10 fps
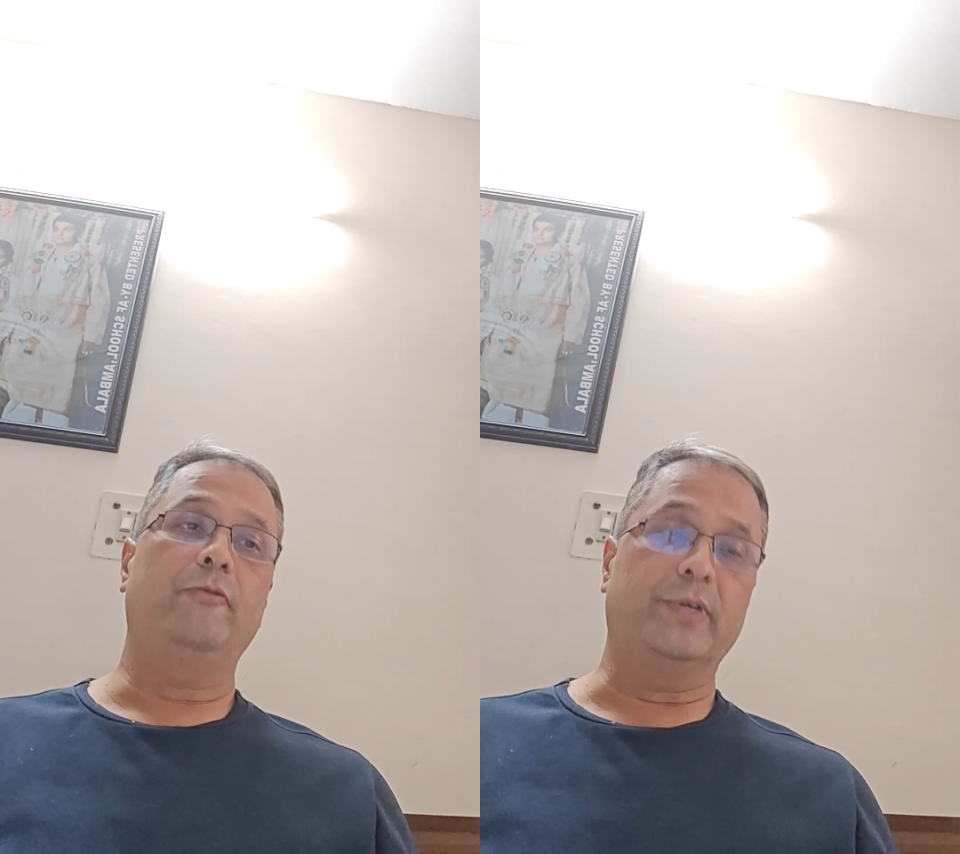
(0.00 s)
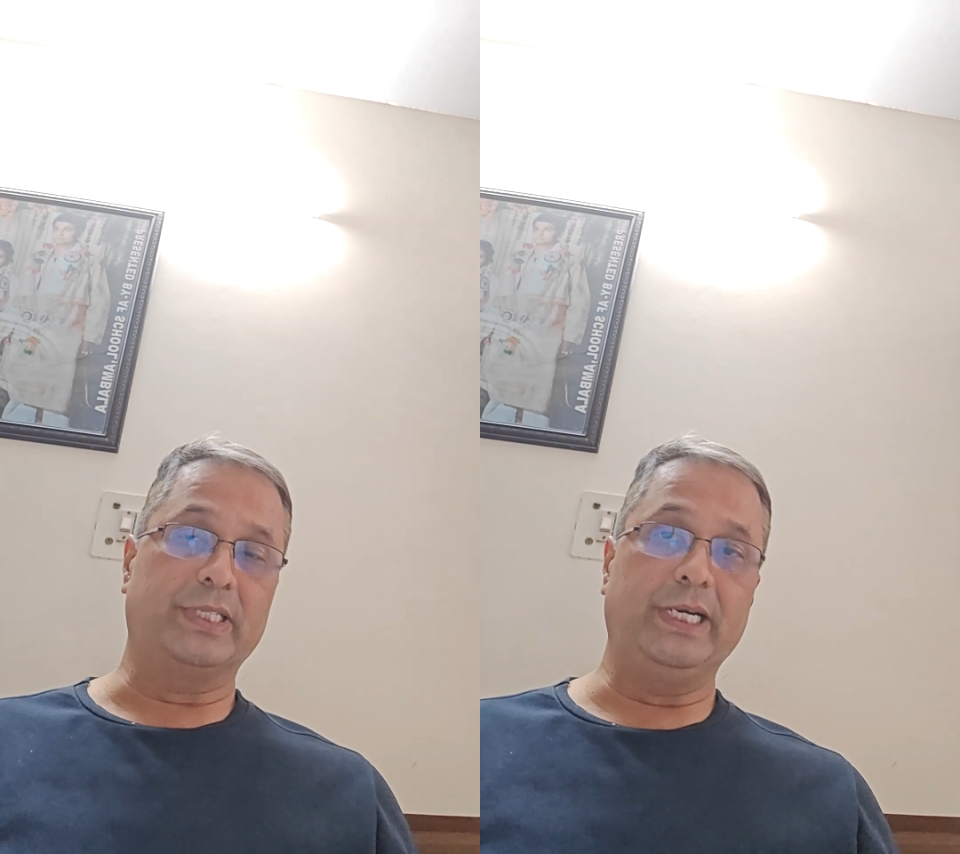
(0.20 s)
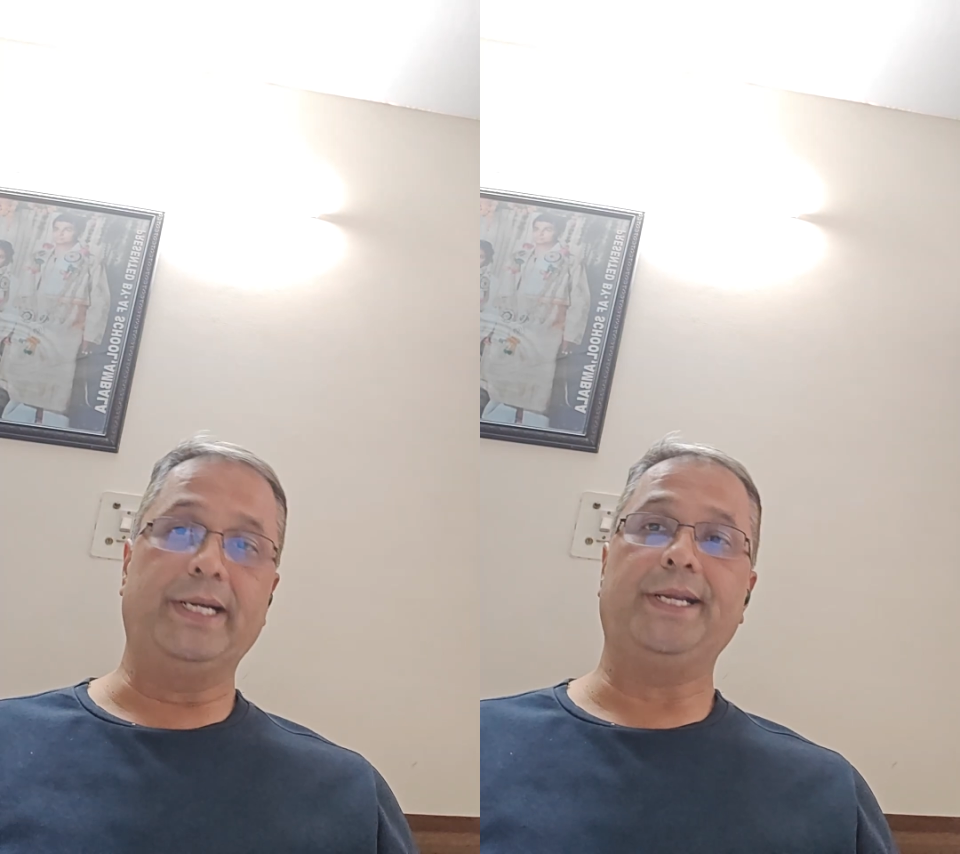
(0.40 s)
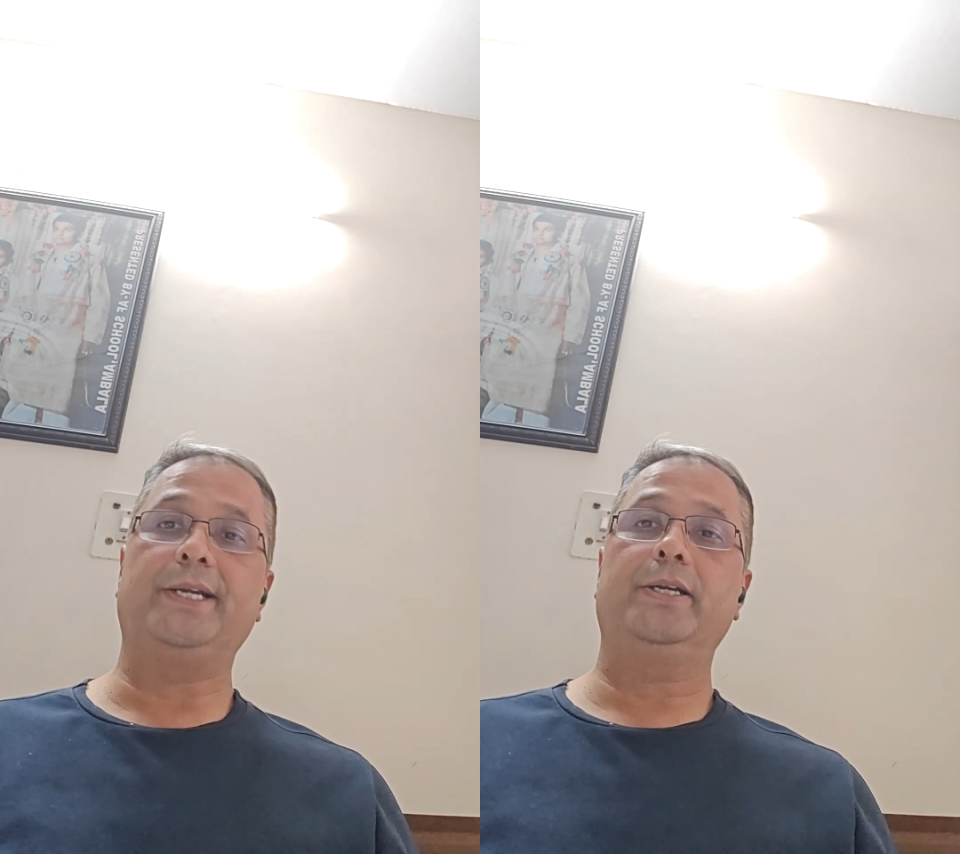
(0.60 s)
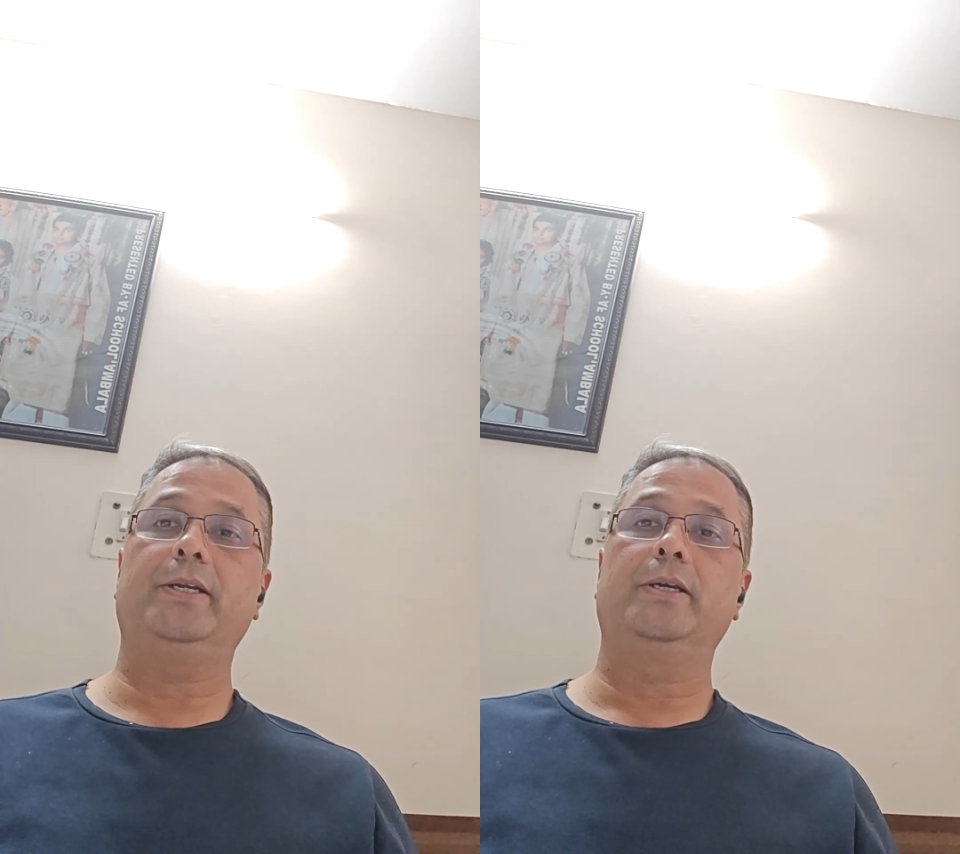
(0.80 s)

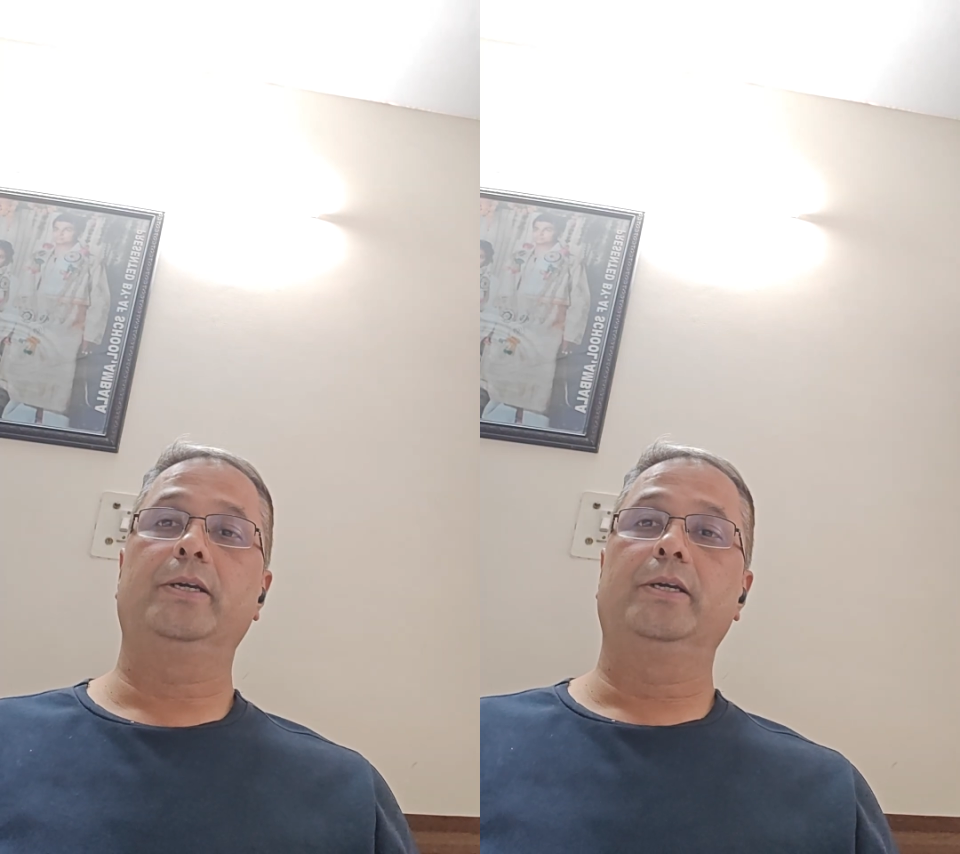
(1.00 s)
facilitated